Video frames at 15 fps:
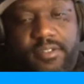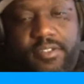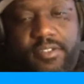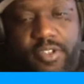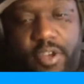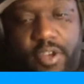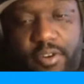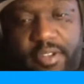
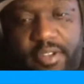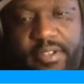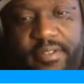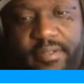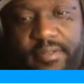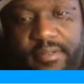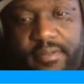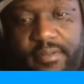
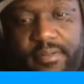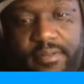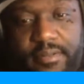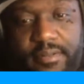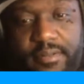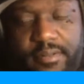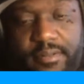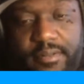during
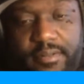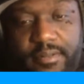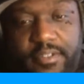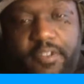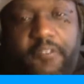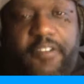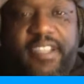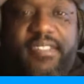
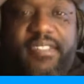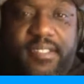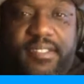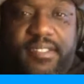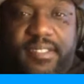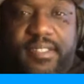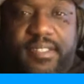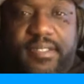the rest of the
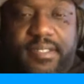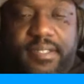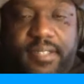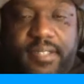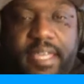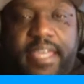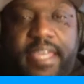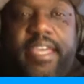
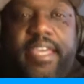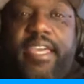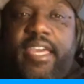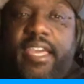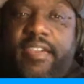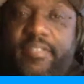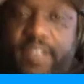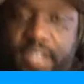season,
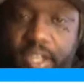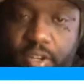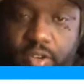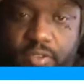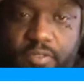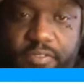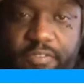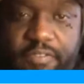if he
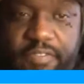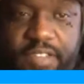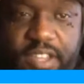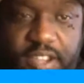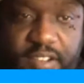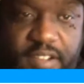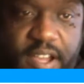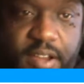don't
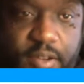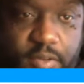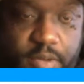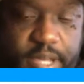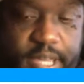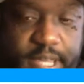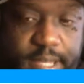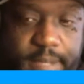figure out a
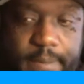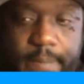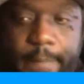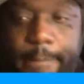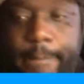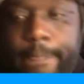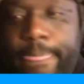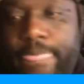way
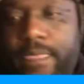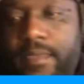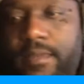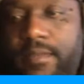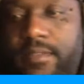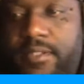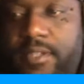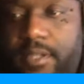
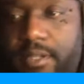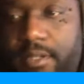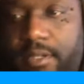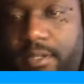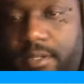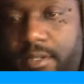to